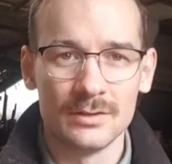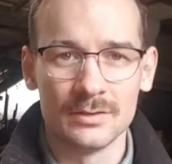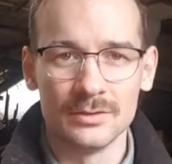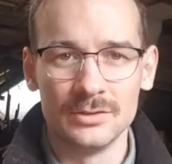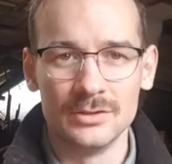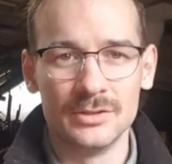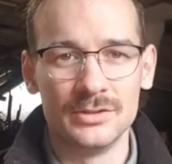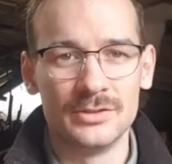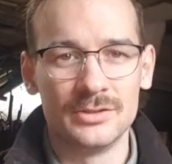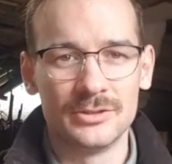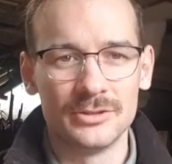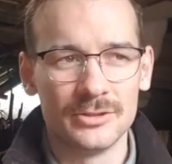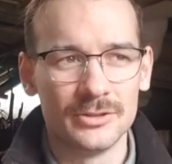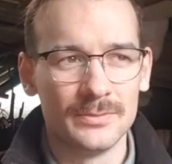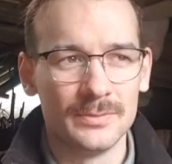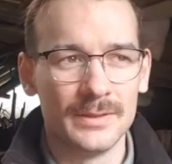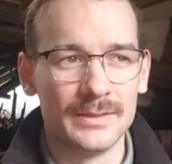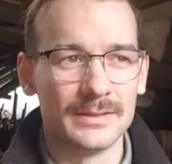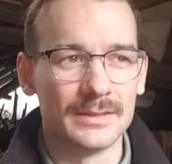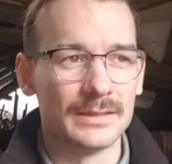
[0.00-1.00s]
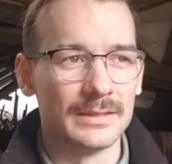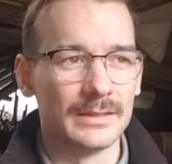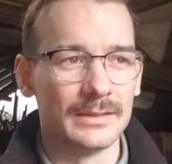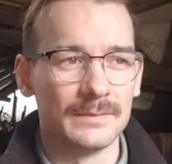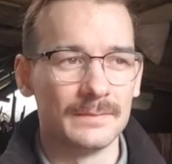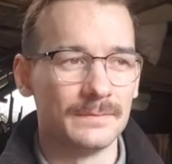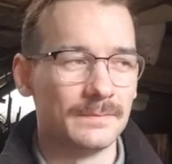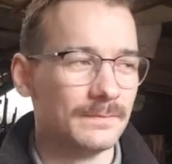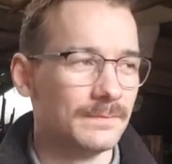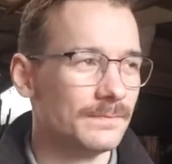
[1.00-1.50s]
YouTube is
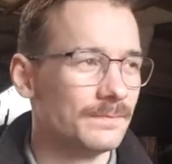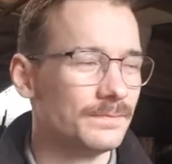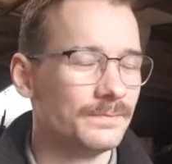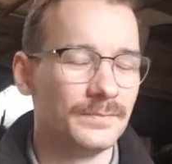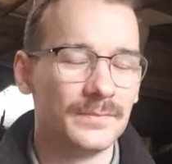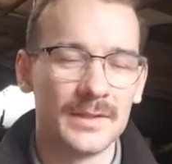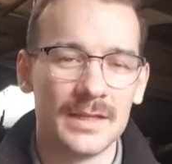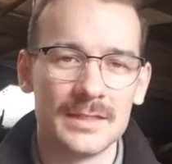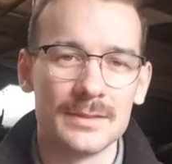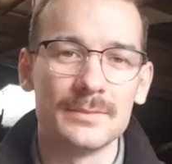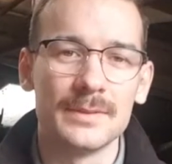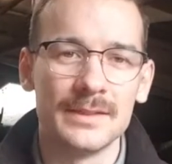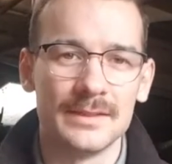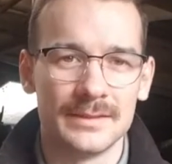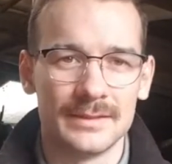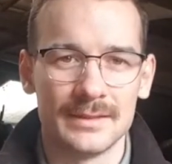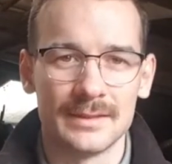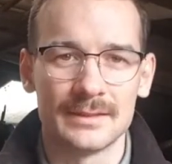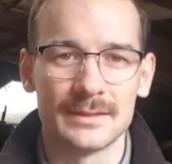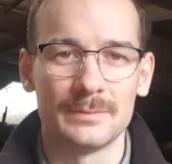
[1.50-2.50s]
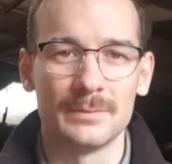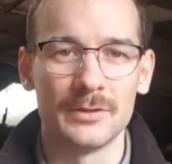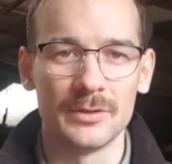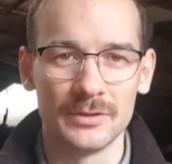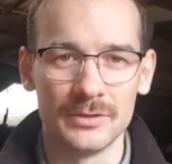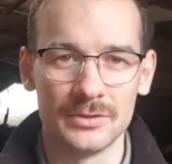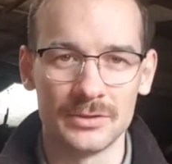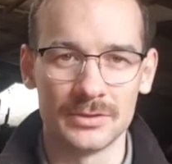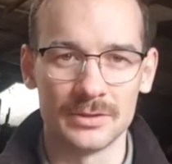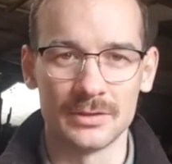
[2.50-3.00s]
there's been an
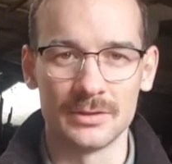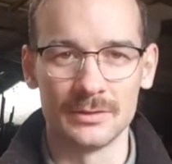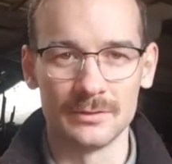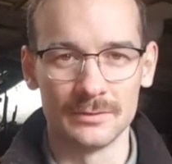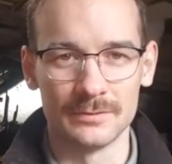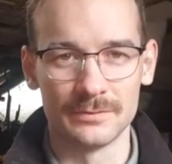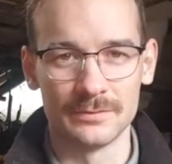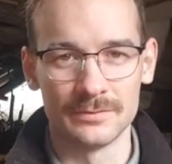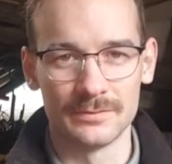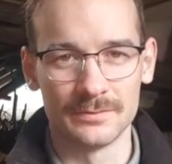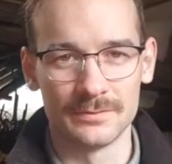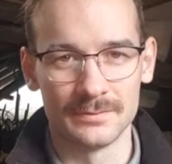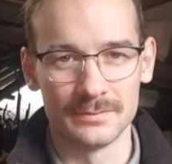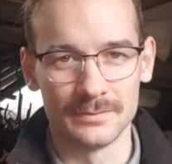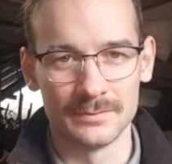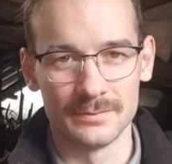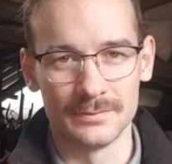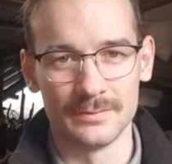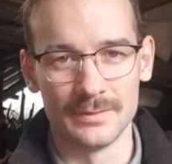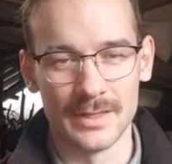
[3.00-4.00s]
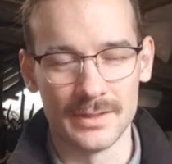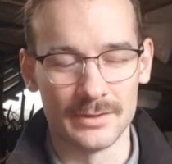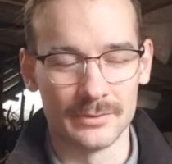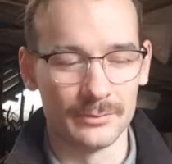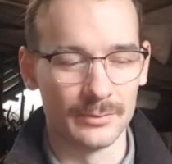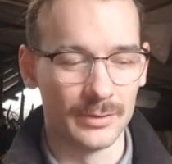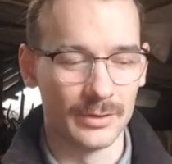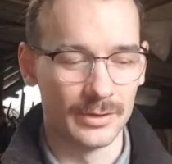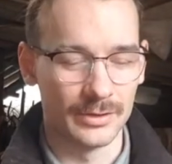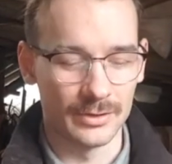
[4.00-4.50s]
explosion of leather
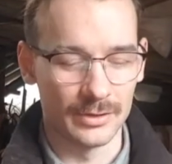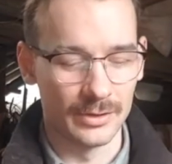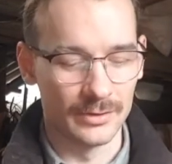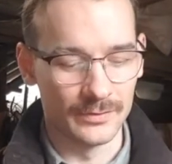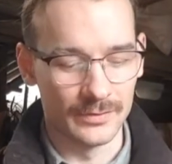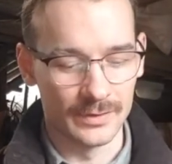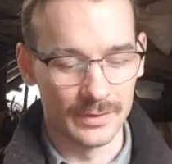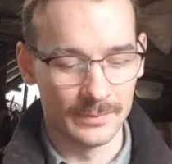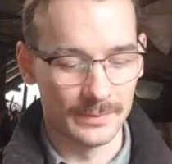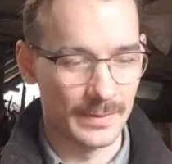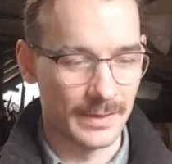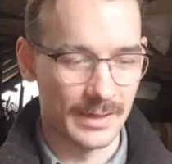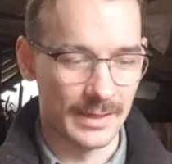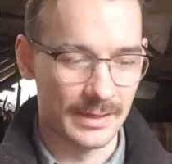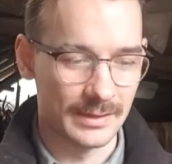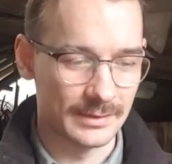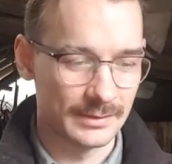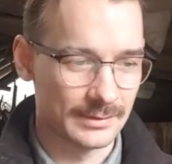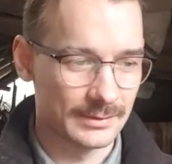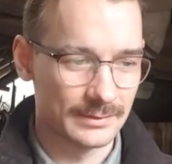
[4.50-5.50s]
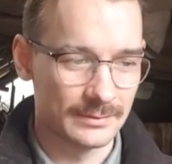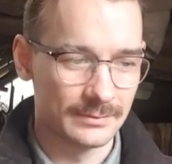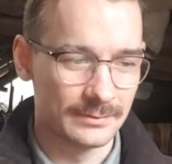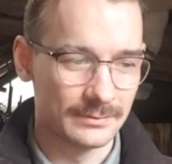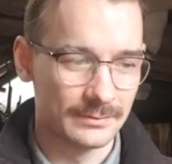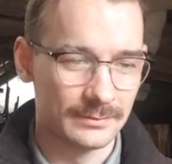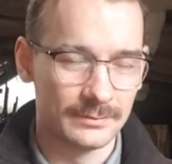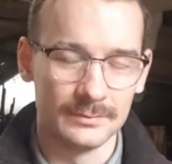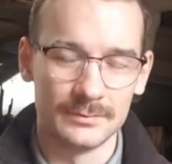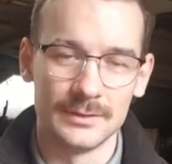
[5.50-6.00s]
work over the past,
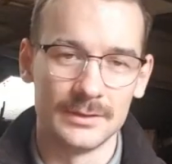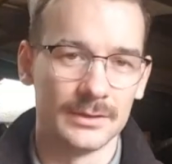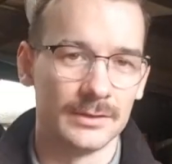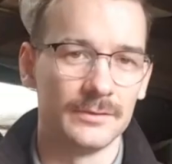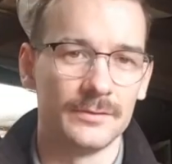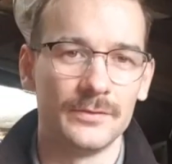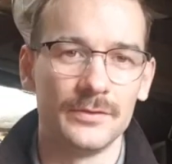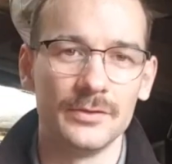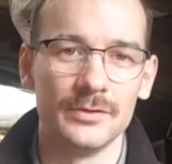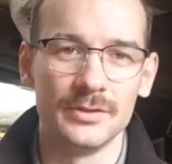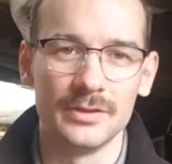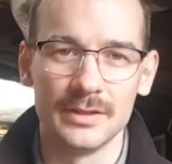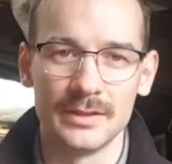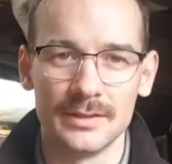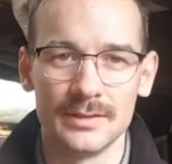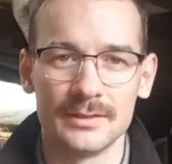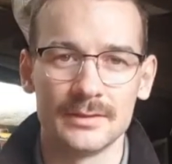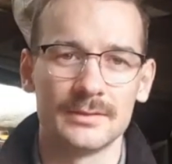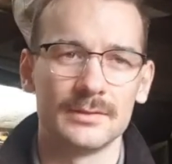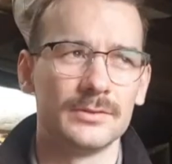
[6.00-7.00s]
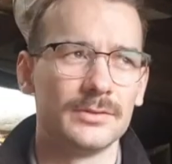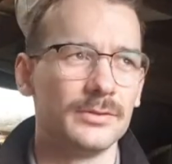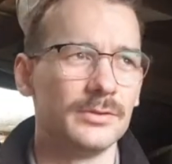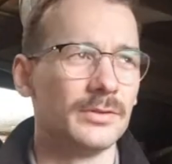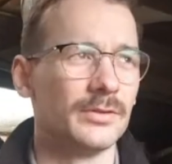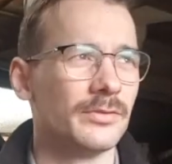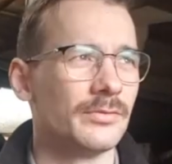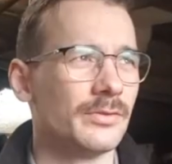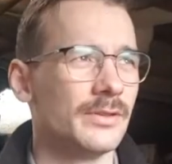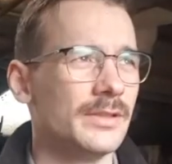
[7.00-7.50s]
you know, few years, 2 to
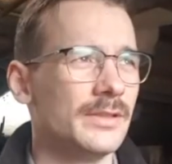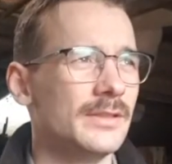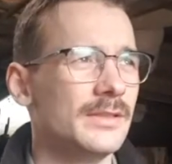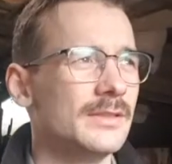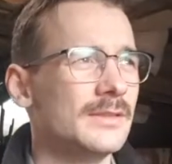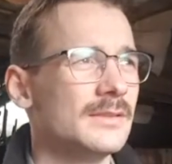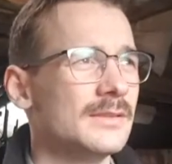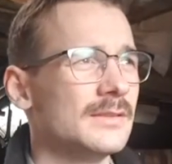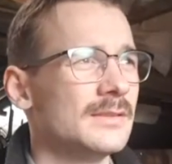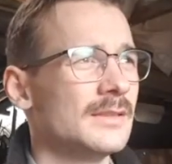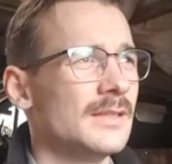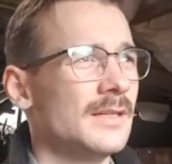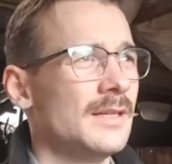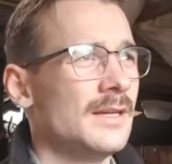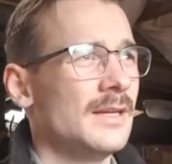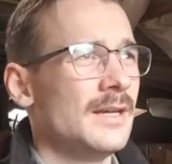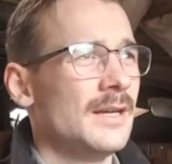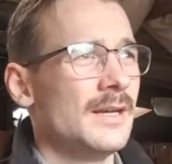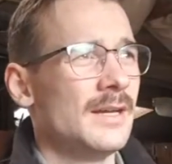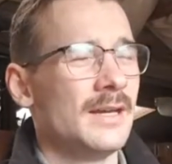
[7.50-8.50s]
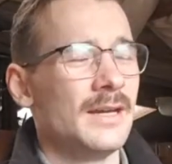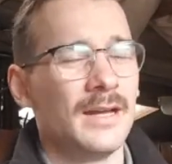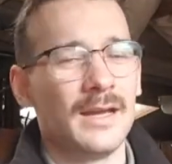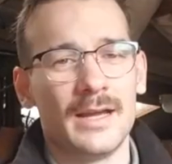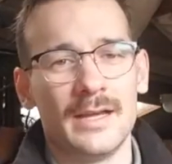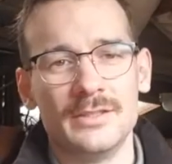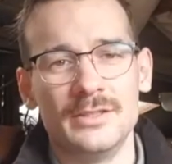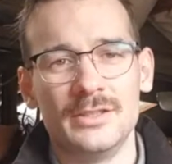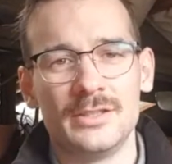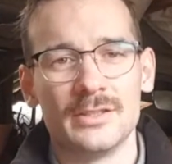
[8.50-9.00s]
3 years.
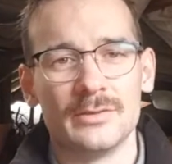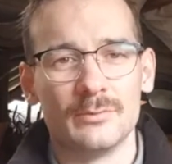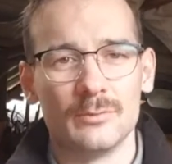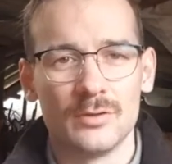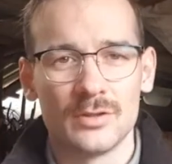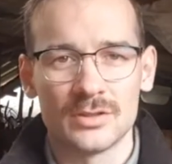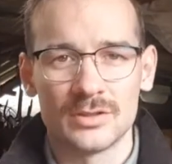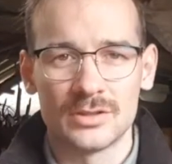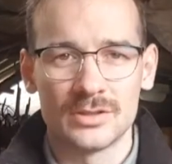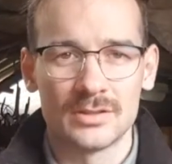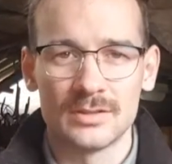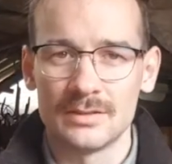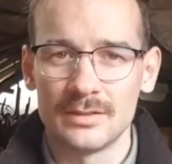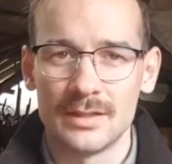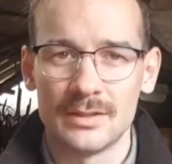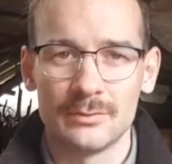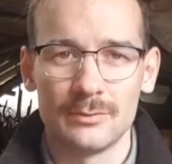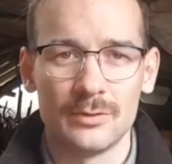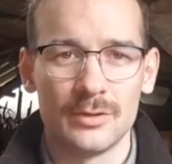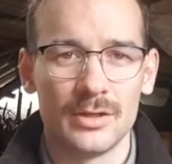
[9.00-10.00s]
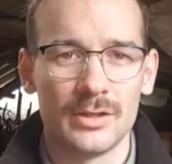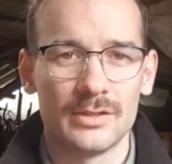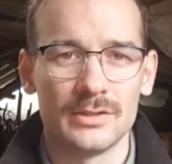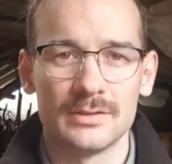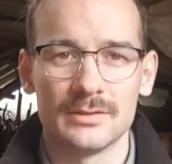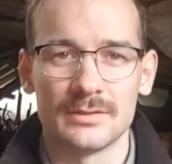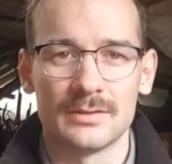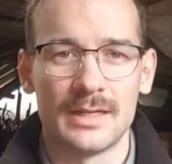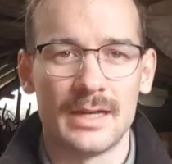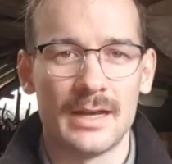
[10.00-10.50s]
And you can watch leather workers
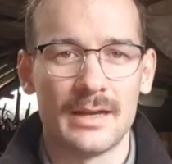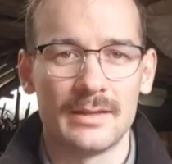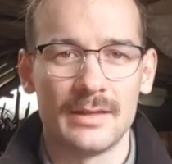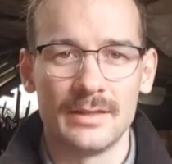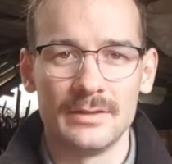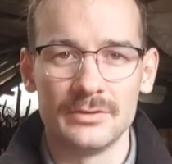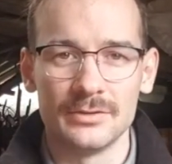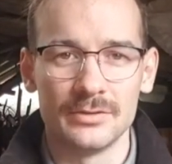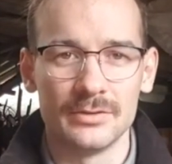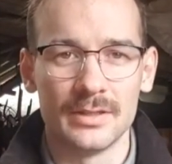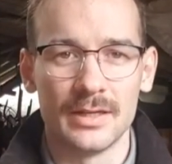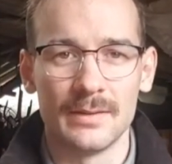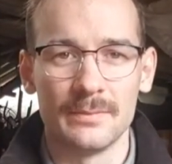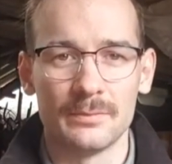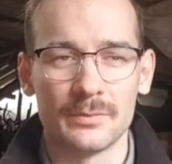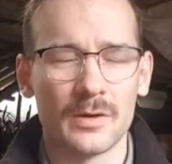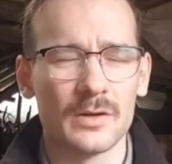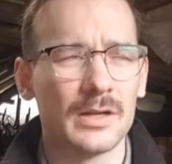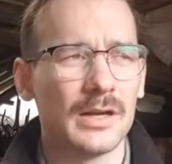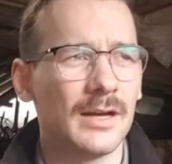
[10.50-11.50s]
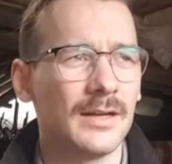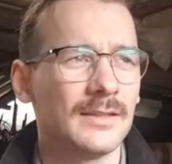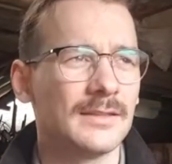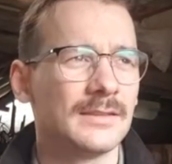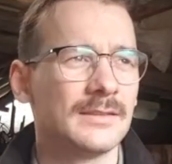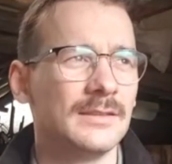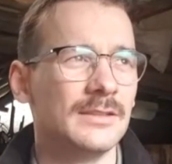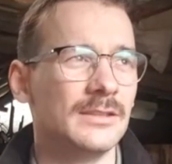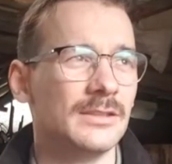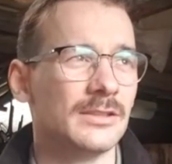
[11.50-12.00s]
on how they do their
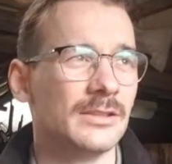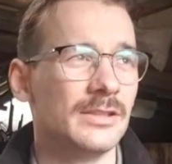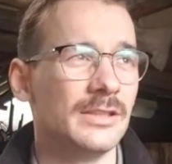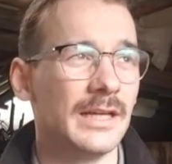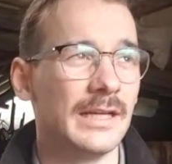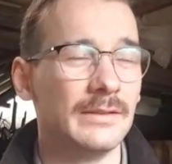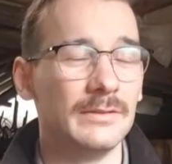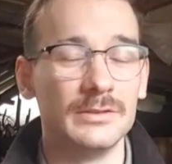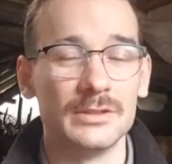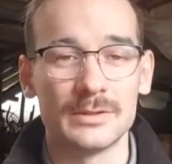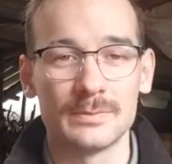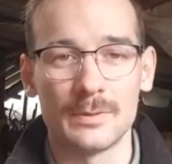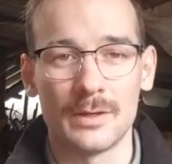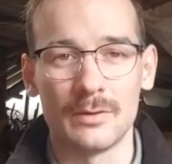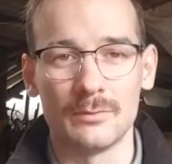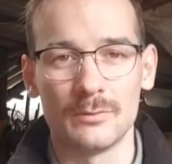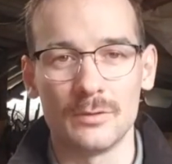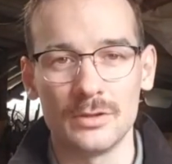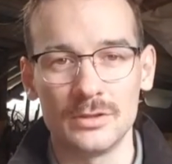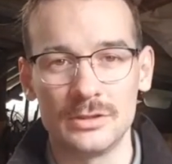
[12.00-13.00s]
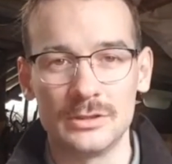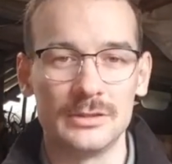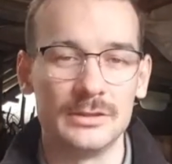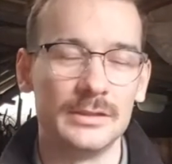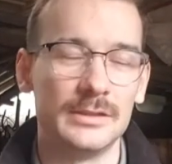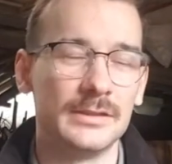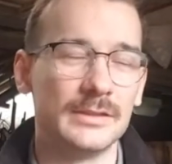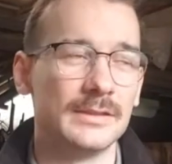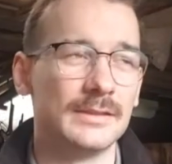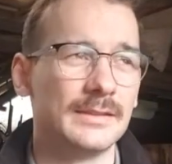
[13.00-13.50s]
products, you know, and just by watching you
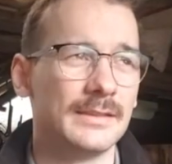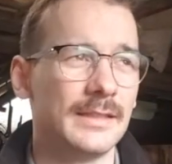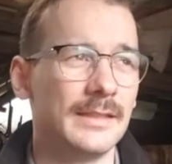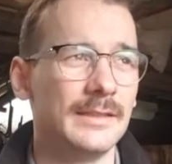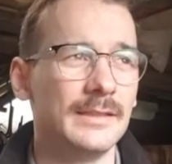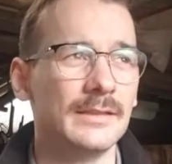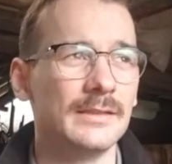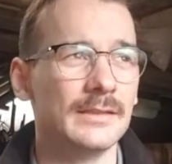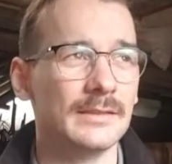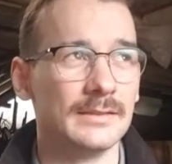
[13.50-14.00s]
can see the